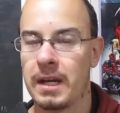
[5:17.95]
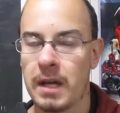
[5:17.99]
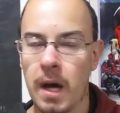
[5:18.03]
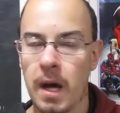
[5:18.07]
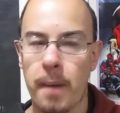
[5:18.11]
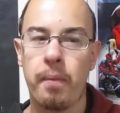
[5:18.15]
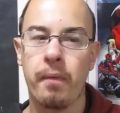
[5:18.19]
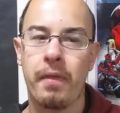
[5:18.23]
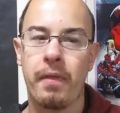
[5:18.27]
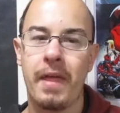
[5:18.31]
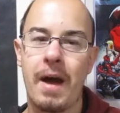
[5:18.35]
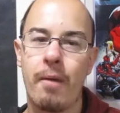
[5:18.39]

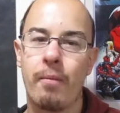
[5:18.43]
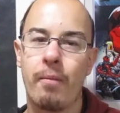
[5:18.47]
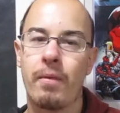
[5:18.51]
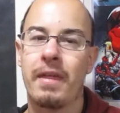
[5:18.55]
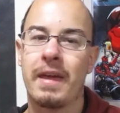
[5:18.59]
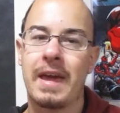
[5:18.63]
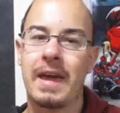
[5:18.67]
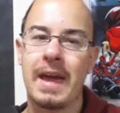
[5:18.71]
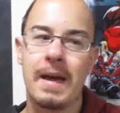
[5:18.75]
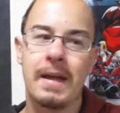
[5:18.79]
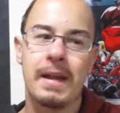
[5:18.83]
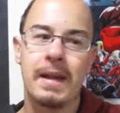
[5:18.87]
Couple that with,
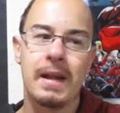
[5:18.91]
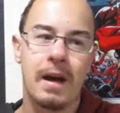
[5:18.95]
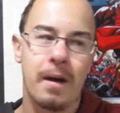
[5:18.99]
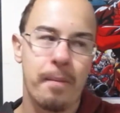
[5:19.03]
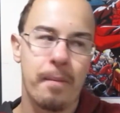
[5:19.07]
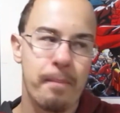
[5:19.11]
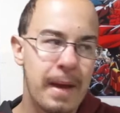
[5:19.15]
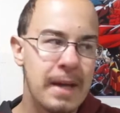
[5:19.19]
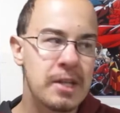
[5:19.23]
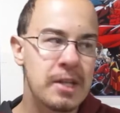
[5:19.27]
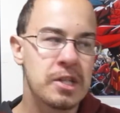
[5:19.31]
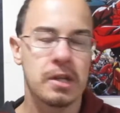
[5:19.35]
again,
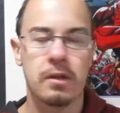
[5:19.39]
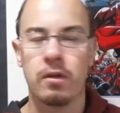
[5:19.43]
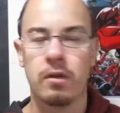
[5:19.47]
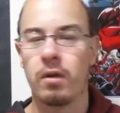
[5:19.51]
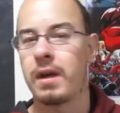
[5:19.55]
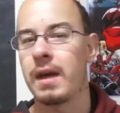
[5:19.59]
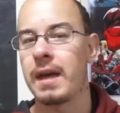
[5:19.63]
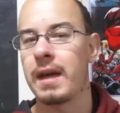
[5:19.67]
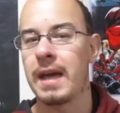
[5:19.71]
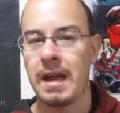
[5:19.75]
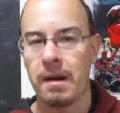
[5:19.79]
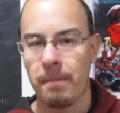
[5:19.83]

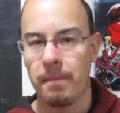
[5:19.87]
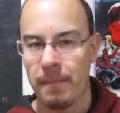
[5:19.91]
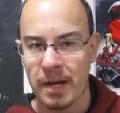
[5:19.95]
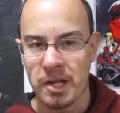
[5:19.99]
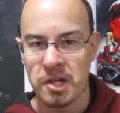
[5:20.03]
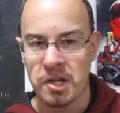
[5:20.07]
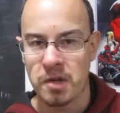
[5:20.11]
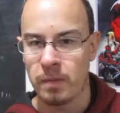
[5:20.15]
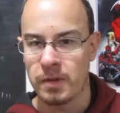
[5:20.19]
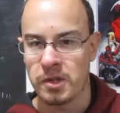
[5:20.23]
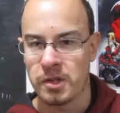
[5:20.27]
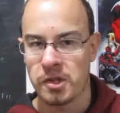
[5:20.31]
amazing-looking
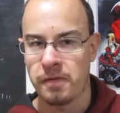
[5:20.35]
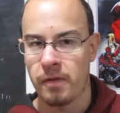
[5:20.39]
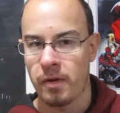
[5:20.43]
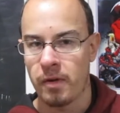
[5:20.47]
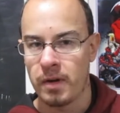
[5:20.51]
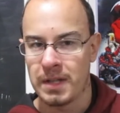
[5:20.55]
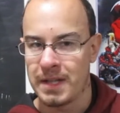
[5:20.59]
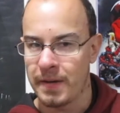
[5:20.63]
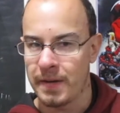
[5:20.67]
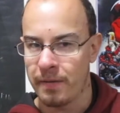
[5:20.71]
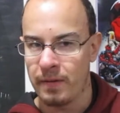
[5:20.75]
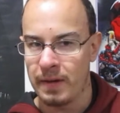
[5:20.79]
animation, which is
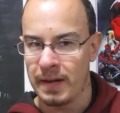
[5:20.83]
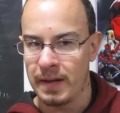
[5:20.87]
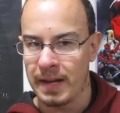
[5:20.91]
very different.